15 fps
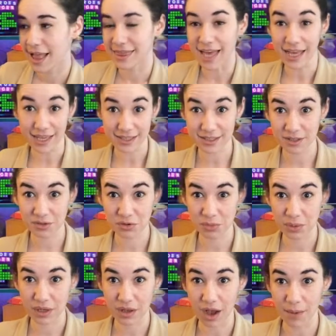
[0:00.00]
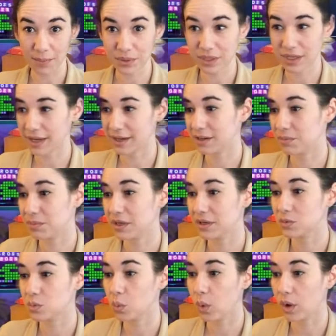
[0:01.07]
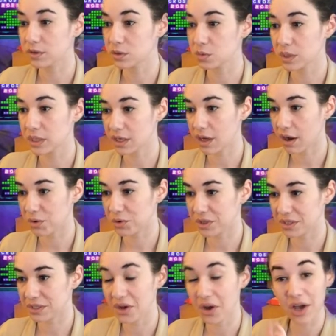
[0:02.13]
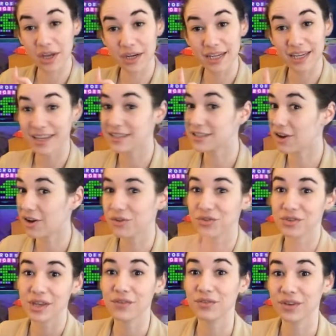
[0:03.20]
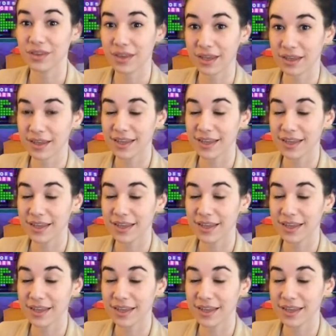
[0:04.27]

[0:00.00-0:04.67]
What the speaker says: that gets a little bit complicated because once we toggle this on, it toggles everything.